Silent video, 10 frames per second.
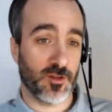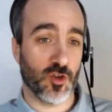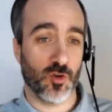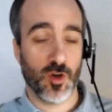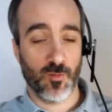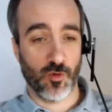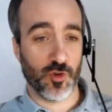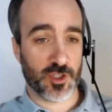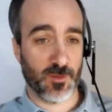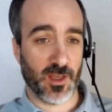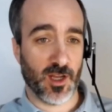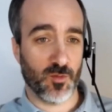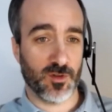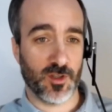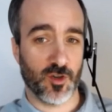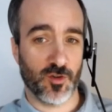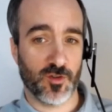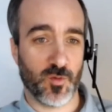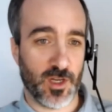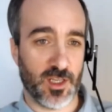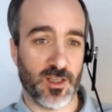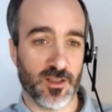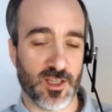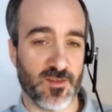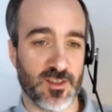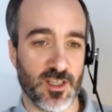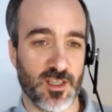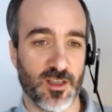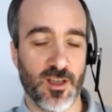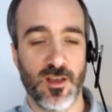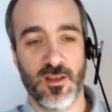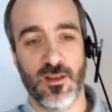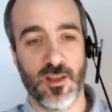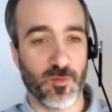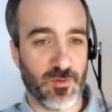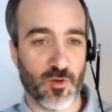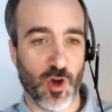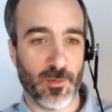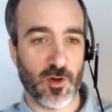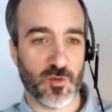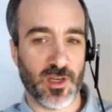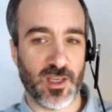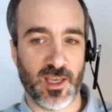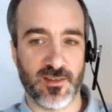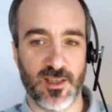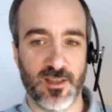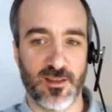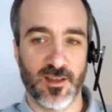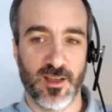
You know, we're rolling something out, you know, 2017, it'll be forgotten about in 2018.